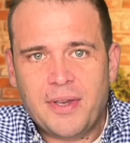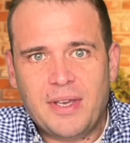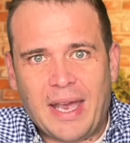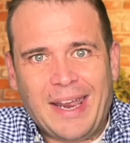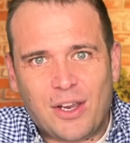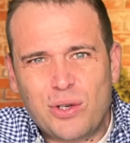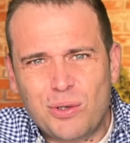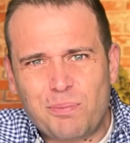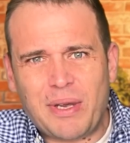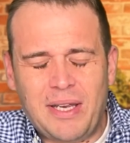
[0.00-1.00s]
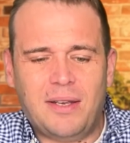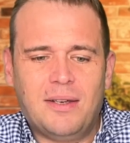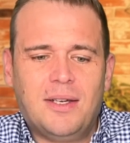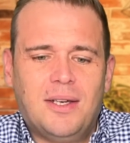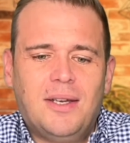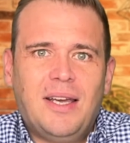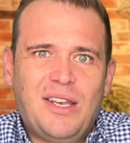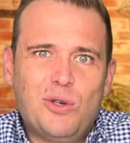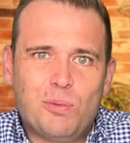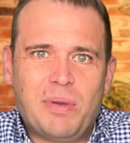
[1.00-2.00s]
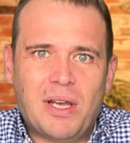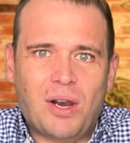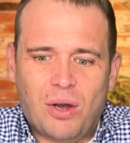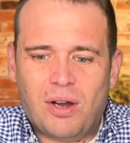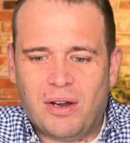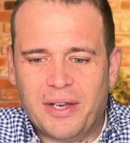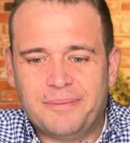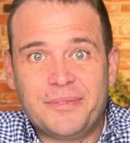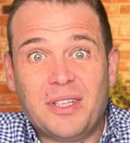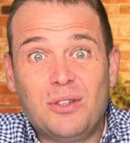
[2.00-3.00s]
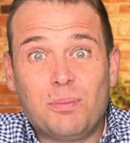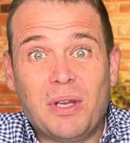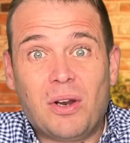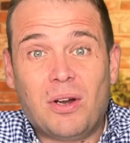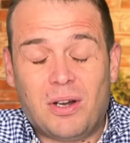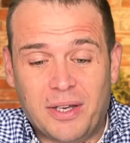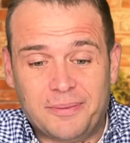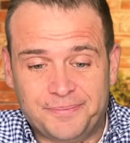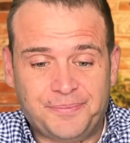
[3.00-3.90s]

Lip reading: yeah, it could be a lot higher. It could be a lot higher.